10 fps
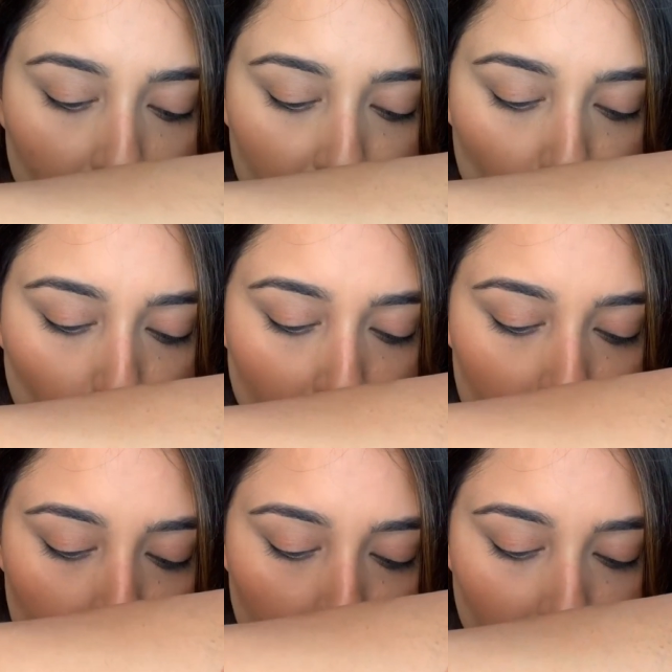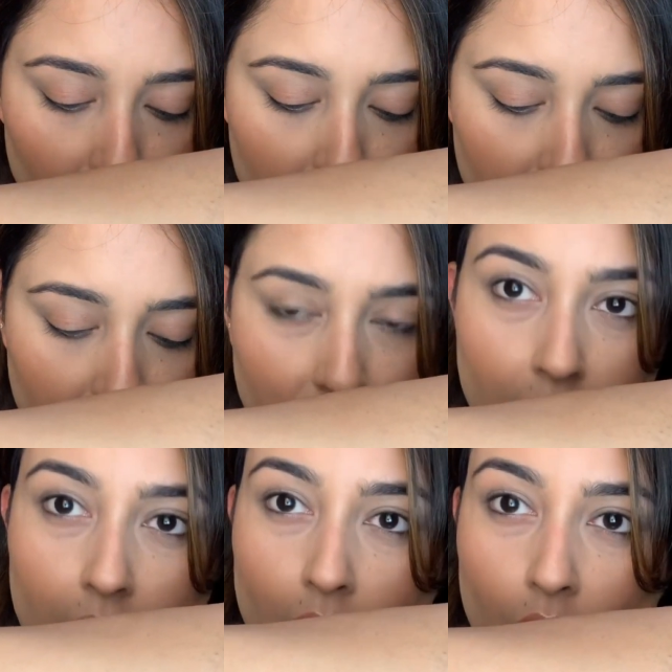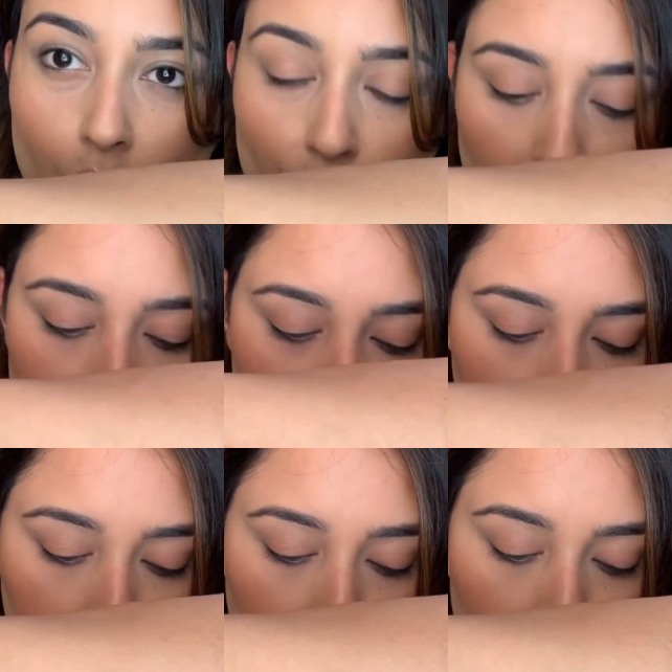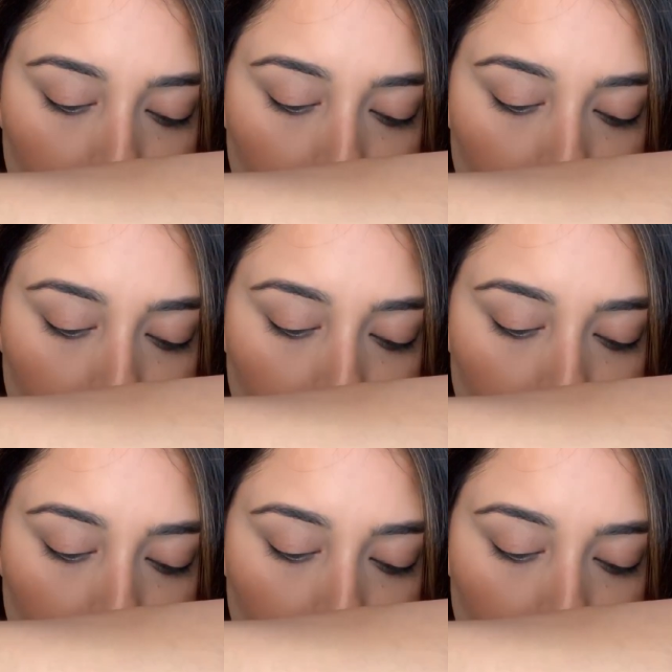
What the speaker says: other one is Horizon.